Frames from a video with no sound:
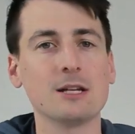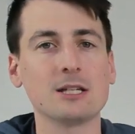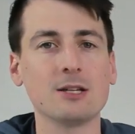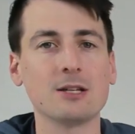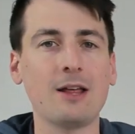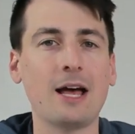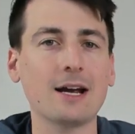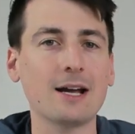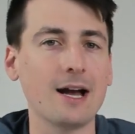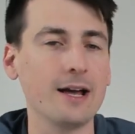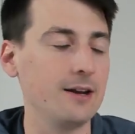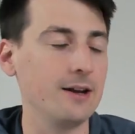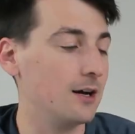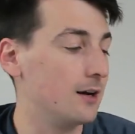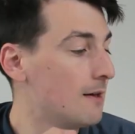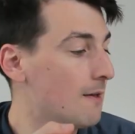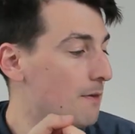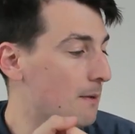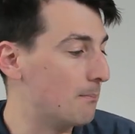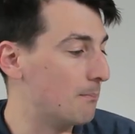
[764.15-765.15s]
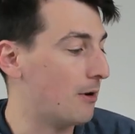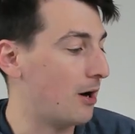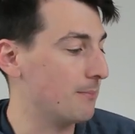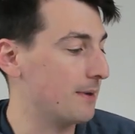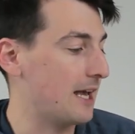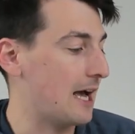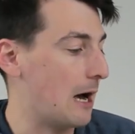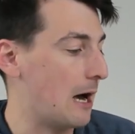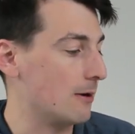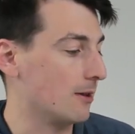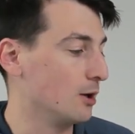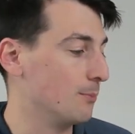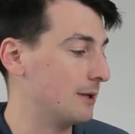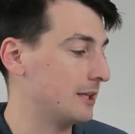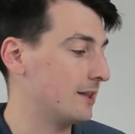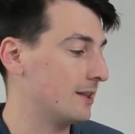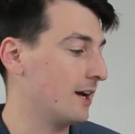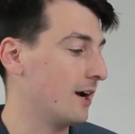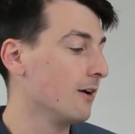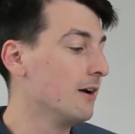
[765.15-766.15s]
So that kind of bummed me out a little bit
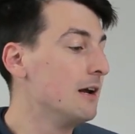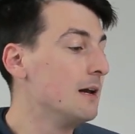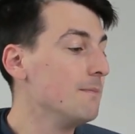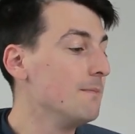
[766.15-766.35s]
there.